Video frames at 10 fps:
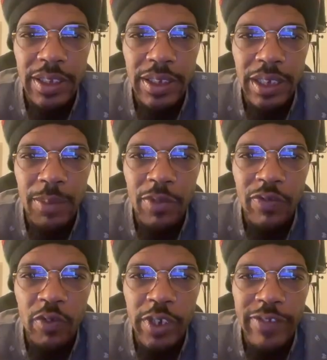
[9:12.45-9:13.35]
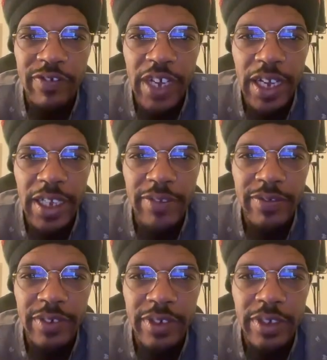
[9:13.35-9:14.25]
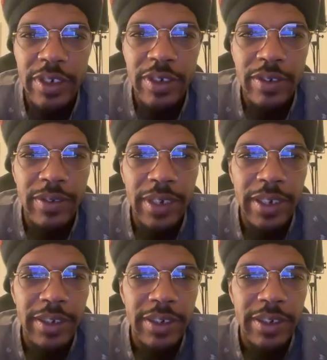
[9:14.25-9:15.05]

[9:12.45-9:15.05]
Number 45, right?